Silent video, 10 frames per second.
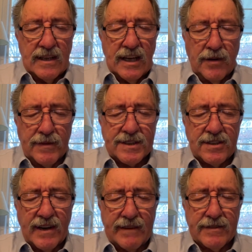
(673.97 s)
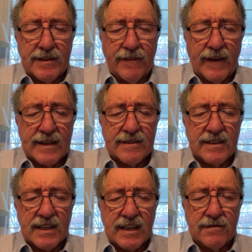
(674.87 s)
Help us, dear Heavenly Father,
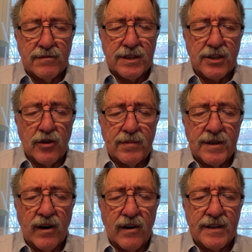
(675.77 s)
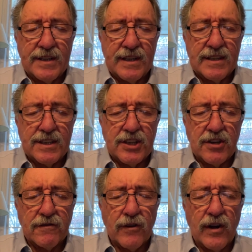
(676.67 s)
to give with an open heart and a
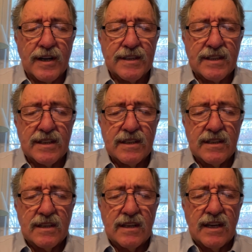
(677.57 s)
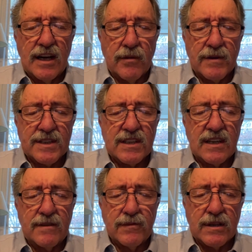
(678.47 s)
cheerful heart. Help us to
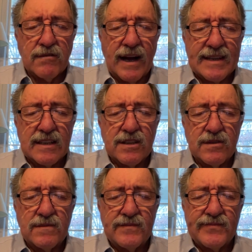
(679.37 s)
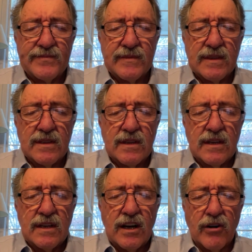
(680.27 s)
give with gratitude.
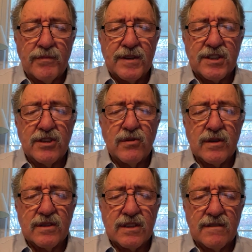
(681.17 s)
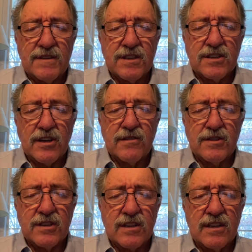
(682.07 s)
Help the stewards of this
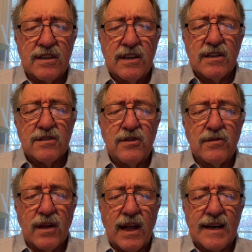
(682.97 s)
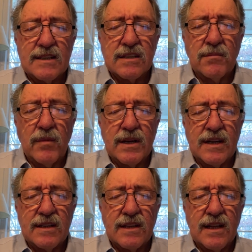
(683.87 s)
church to utilize the
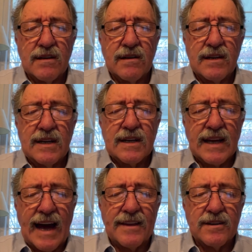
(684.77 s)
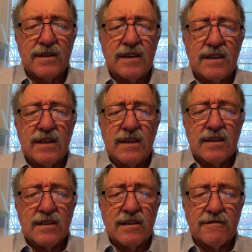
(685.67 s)
money that are gathered
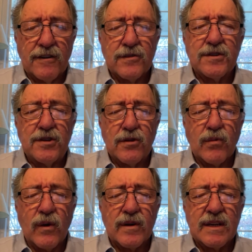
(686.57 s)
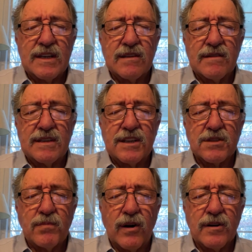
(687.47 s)
to further your work here in this
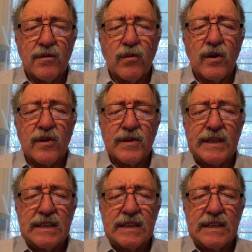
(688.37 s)
part of the world.